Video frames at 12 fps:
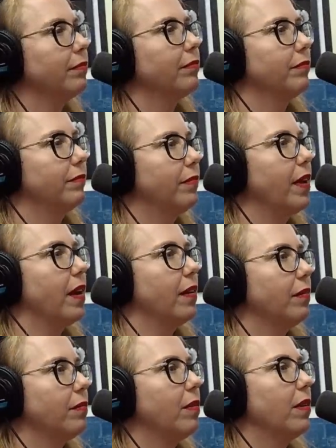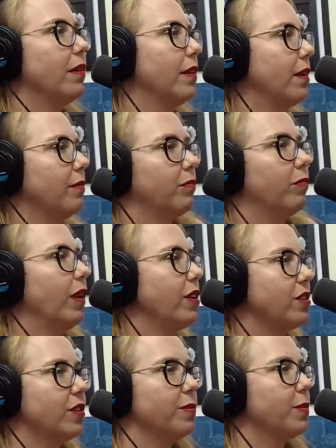we want. Yeah. Well,
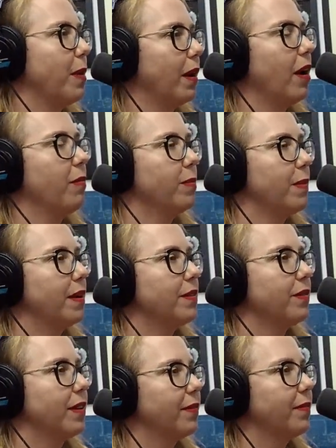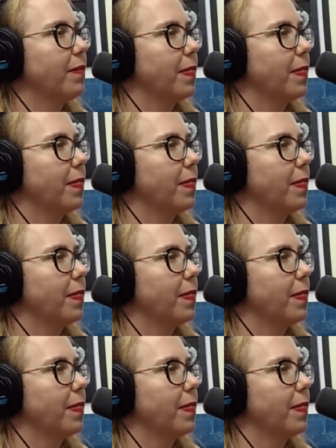relationships are about compromise, right?